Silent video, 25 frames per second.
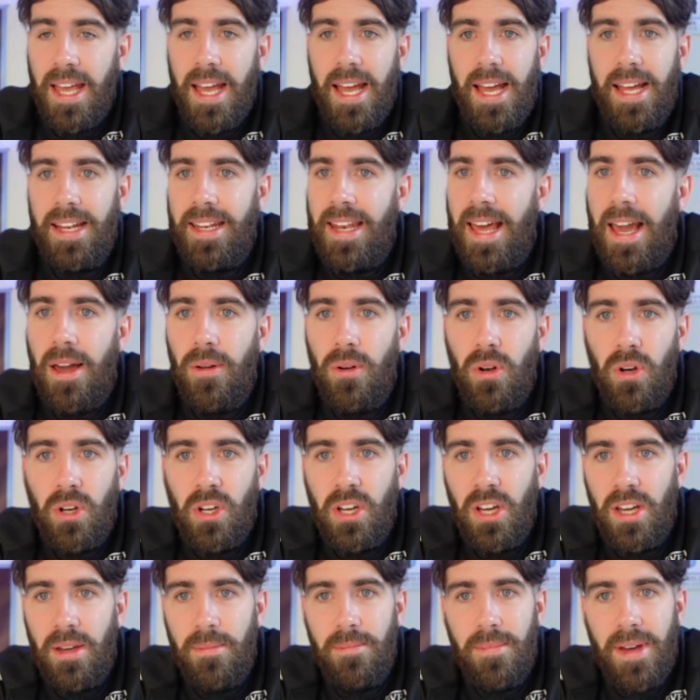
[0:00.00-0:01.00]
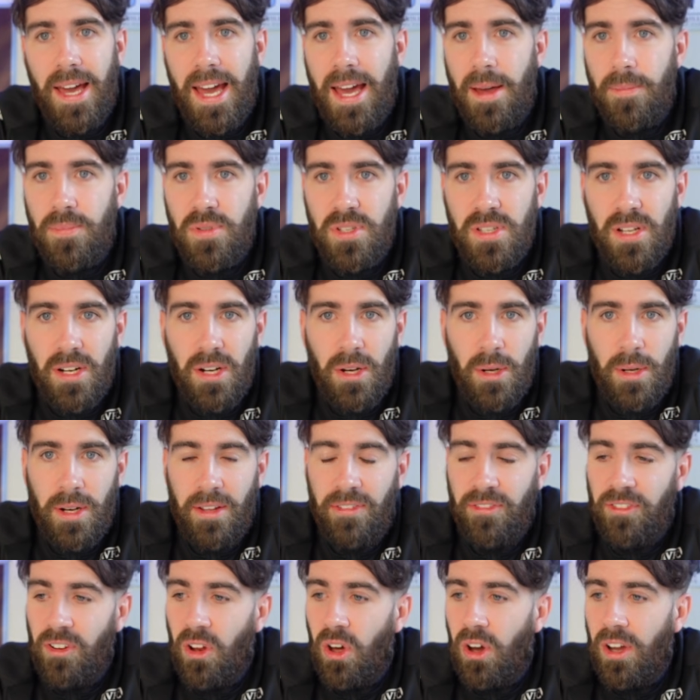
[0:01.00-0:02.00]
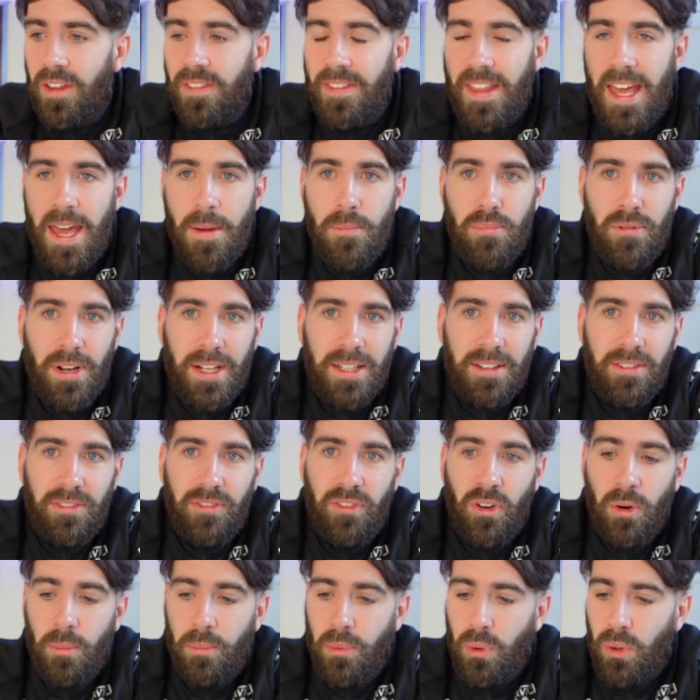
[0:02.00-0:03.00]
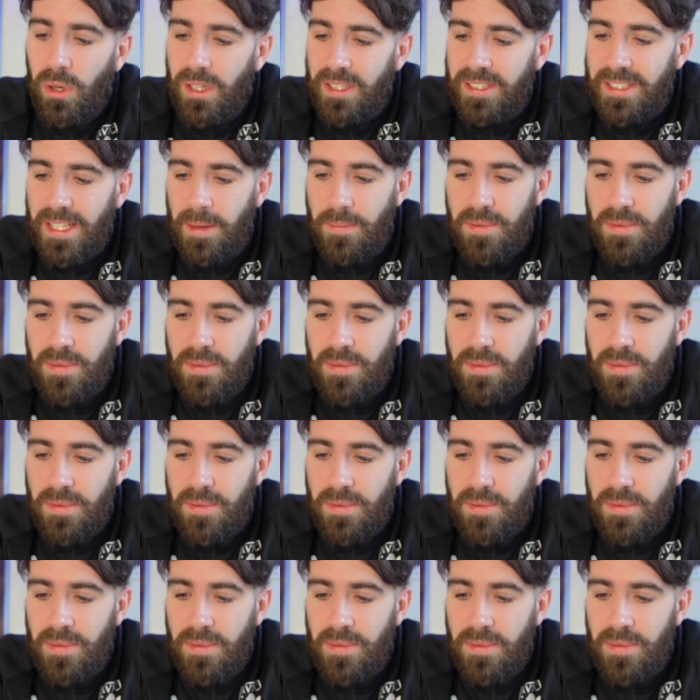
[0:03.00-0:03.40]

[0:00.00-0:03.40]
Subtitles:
And now look at them, absolutely flying. Their brand of football is